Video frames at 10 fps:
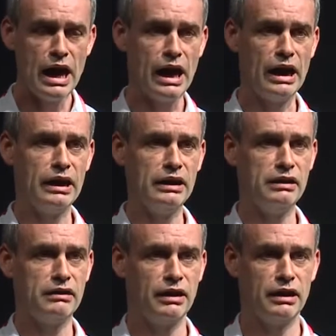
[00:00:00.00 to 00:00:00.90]

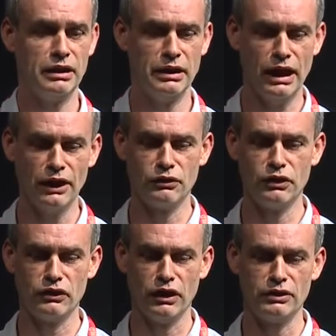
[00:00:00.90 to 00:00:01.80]
And as a
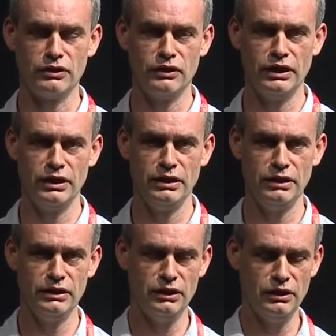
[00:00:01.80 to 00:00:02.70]
result,
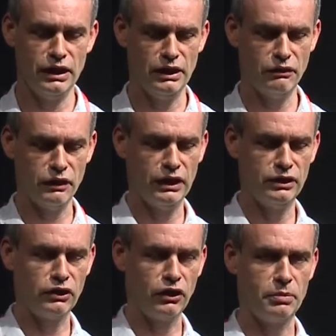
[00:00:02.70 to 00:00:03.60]
the final
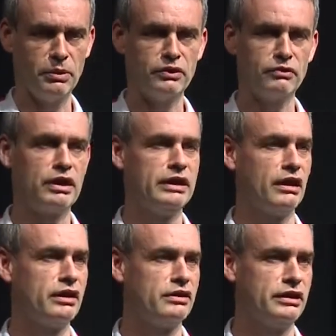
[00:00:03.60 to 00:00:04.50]
document of
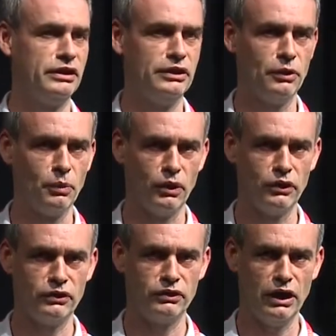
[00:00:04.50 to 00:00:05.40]
CleanIT
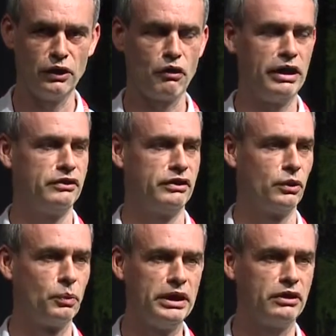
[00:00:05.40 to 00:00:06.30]
was a great
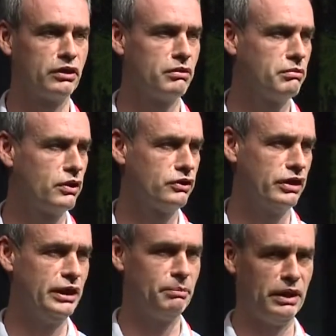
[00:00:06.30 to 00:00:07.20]
deal weaker,
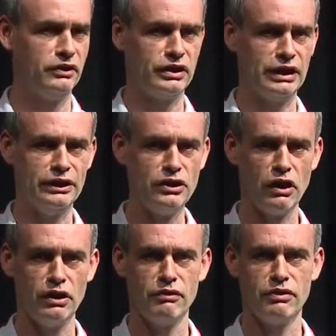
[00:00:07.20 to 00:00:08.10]
contained basically
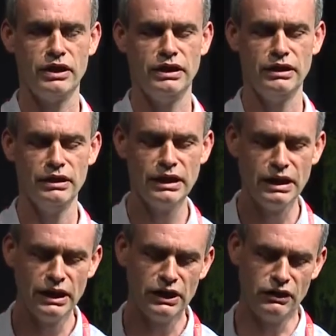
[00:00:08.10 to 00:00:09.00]
none of the
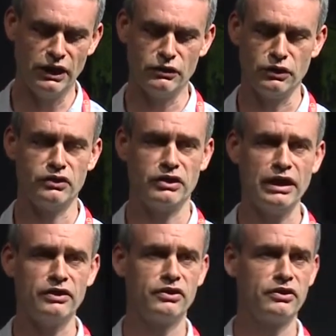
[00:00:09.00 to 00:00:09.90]
dangerous
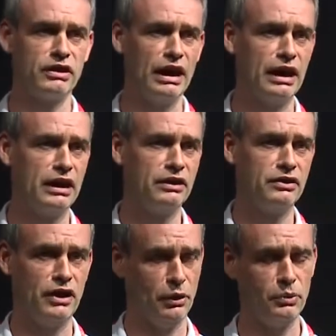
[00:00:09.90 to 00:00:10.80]
texts, and
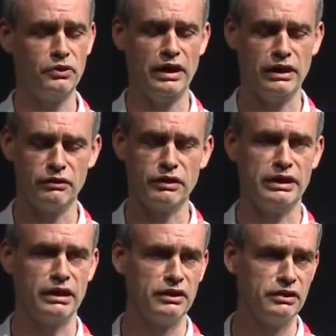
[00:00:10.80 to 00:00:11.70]
that was the end of
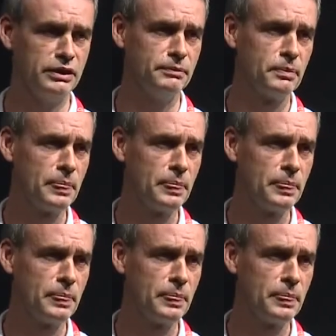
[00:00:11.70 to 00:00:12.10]
CleanIT.